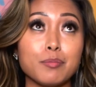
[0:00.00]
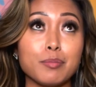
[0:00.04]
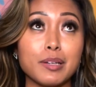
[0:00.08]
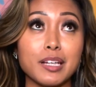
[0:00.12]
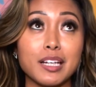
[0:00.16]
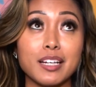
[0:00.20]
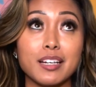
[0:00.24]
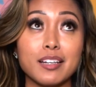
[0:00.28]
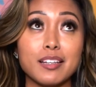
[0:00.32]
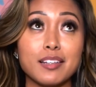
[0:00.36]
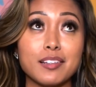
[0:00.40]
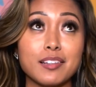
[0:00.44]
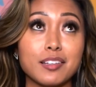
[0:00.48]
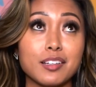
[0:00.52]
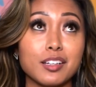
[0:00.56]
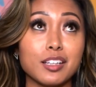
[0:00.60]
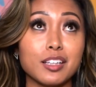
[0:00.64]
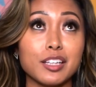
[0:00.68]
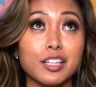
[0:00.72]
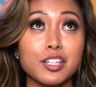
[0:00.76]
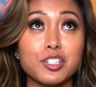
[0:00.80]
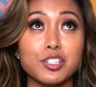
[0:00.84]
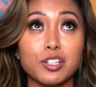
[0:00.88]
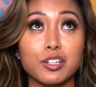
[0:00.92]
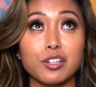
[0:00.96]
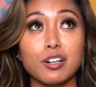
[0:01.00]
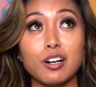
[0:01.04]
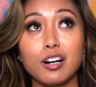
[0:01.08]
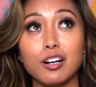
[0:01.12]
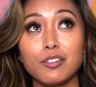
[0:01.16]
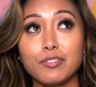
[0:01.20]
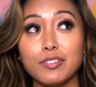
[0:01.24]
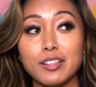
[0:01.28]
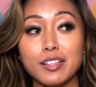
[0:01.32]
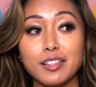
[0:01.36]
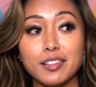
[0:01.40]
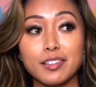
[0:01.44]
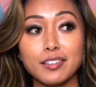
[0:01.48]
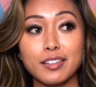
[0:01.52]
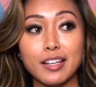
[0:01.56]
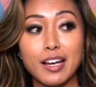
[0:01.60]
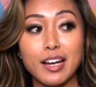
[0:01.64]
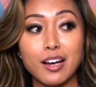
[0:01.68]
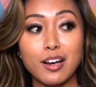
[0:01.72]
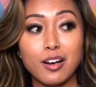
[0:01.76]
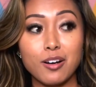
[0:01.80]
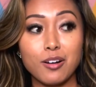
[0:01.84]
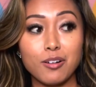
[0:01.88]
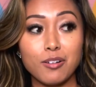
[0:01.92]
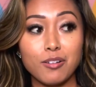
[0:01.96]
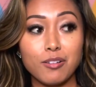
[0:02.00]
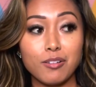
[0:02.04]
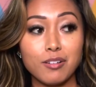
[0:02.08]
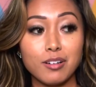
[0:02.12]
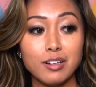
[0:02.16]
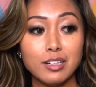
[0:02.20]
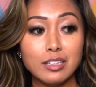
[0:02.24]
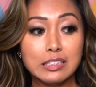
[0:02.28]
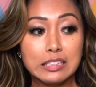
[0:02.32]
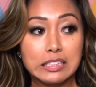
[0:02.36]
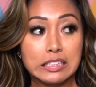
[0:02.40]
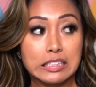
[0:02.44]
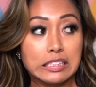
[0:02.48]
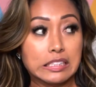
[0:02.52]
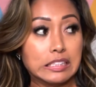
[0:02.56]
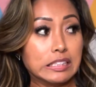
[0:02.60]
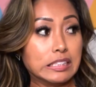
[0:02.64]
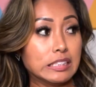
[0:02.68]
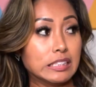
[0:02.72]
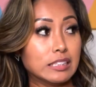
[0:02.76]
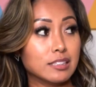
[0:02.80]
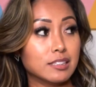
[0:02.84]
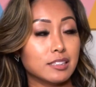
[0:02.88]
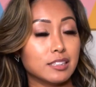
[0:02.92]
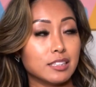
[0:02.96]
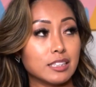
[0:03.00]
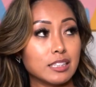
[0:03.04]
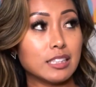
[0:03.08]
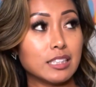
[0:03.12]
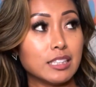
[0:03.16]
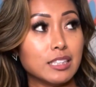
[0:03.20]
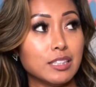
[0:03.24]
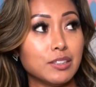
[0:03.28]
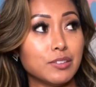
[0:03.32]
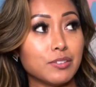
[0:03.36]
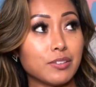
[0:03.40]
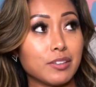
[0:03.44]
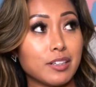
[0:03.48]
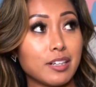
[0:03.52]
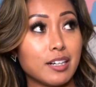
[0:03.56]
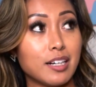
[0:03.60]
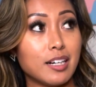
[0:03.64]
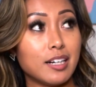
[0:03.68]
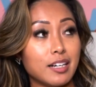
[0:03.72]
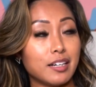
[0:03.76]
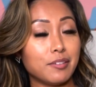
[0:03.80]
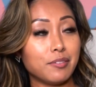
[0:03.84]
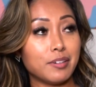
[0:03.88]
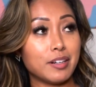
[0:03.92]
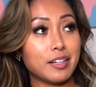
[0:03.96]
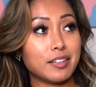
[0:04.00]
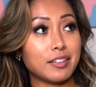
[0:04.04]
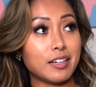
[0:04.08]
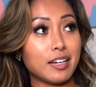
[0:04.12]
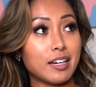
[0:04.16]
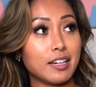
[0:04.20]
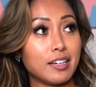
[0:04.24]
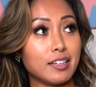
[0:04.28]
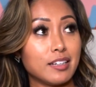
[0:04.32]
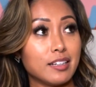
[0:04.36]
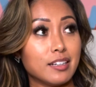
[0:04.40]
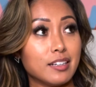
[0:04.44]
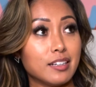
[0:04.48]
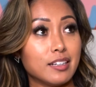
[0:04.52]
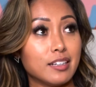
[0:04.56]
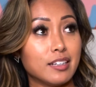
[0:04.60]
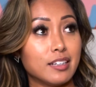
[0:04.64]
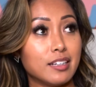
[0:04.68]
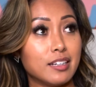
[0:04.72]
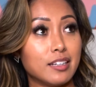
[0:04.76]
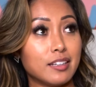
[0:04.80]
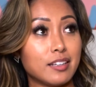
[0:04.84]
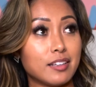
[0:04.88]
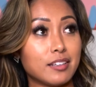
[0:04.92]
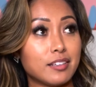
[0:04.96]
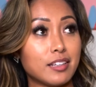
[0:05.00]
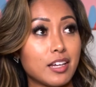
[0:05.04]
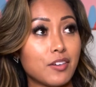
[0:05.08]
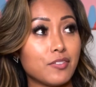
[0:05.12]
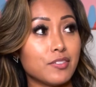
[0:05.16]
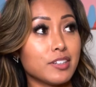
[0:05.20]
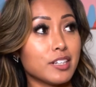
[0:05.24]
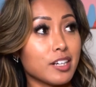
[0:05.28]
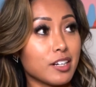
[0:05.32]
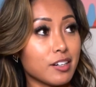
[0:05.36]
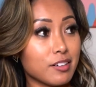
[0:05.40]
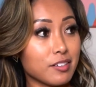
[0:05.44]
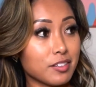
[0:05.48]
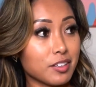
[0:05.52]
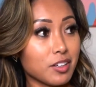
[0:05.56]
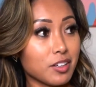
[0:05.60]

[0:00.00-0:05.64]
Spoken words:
because collegiate golf is now, oh God, what is that? Is it 7 years